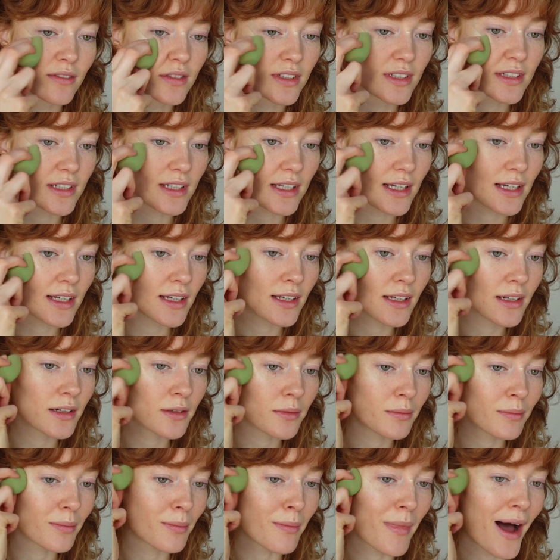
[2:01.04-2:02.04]

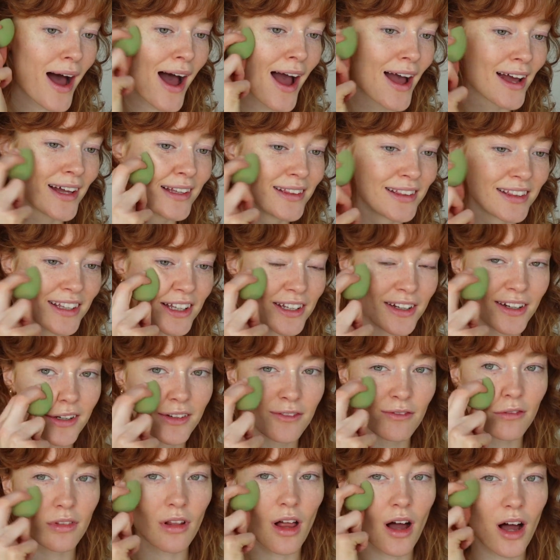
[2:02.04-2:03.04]
seen my London
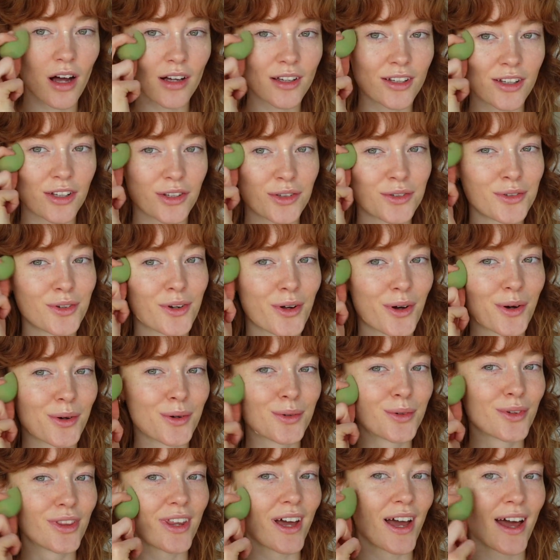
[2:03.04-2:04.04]
vlog, you
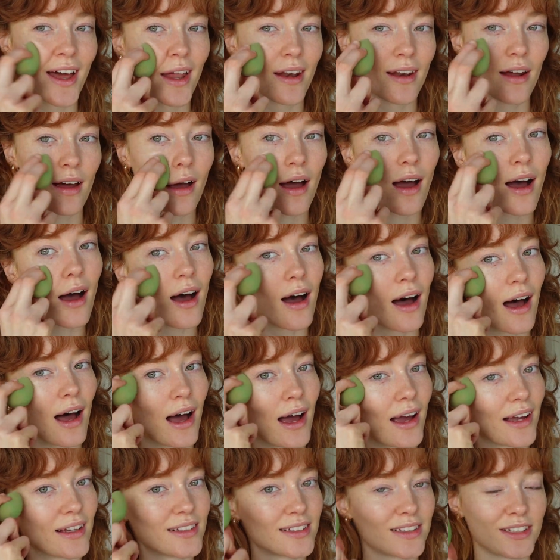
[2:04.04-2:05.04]
know that
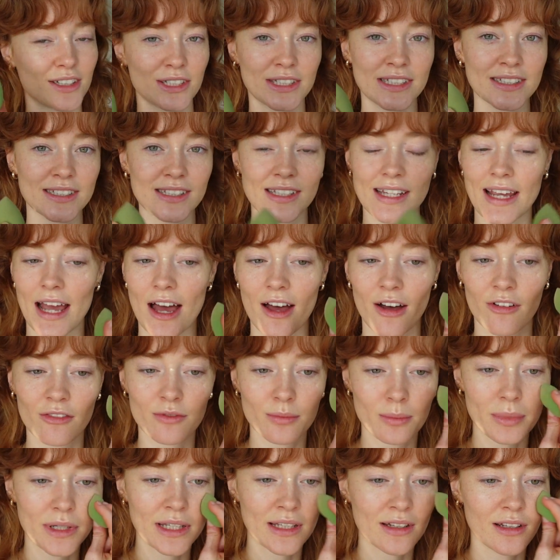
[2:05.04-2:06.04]
I seriously
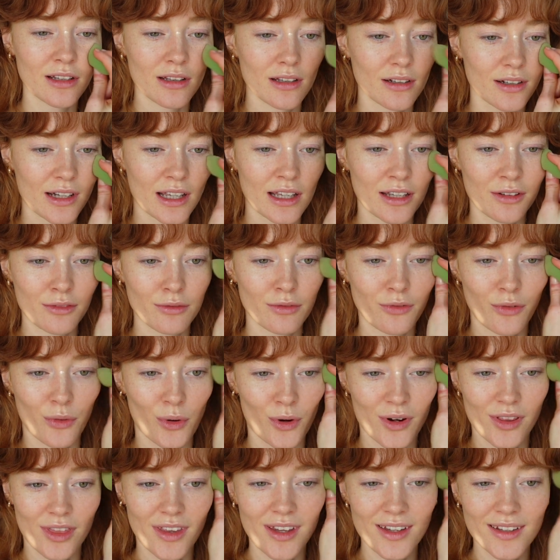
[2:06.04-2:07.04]
have been looking for
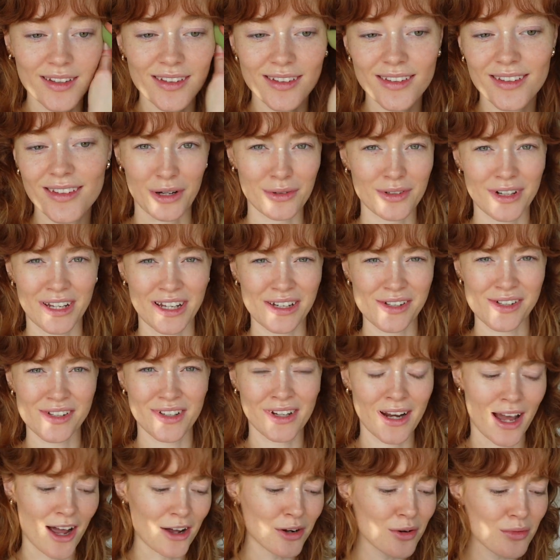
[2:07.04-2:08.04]
this foundation.
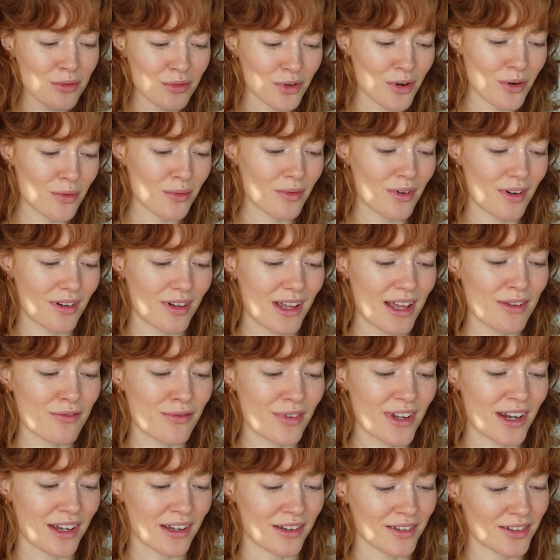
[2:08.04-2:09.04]
I don't know if
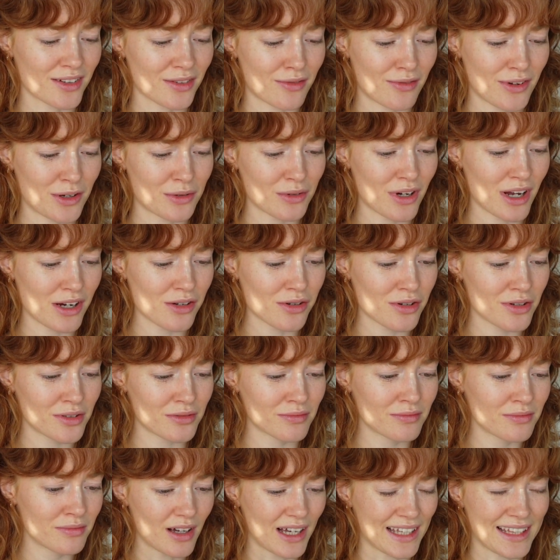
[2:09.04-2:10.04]
it is a
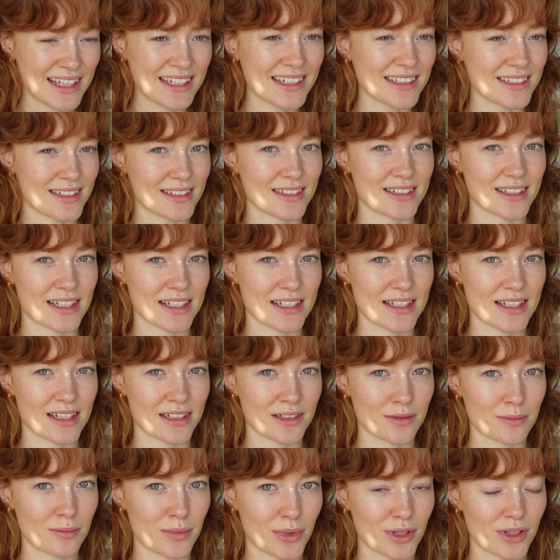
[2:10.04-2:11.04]
foundation. I think it's a skin tint.
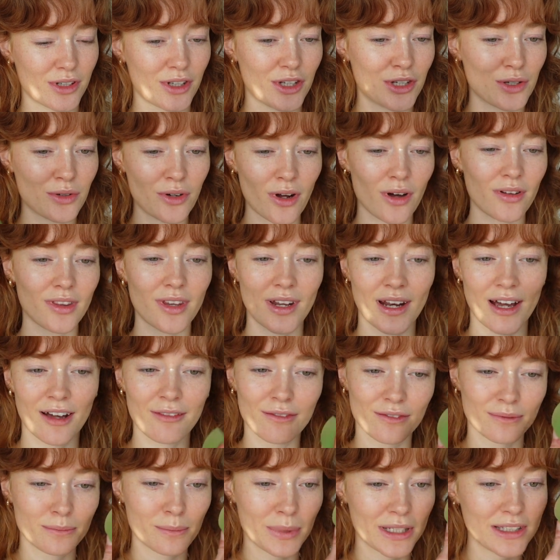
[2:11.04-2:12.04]
But you know that
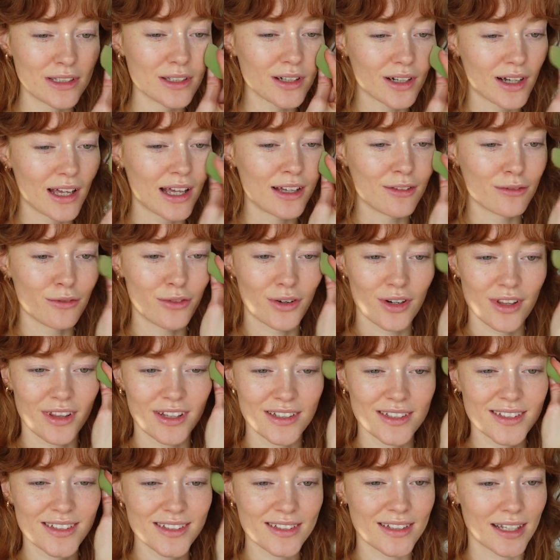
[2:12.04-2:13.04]
I've been looking for
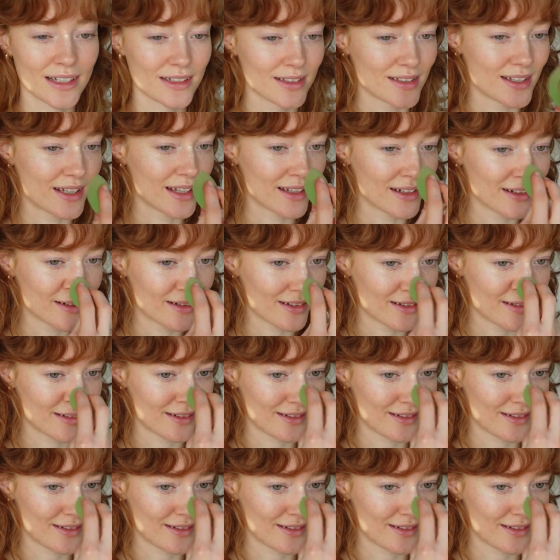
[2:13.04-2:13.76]
this skin tint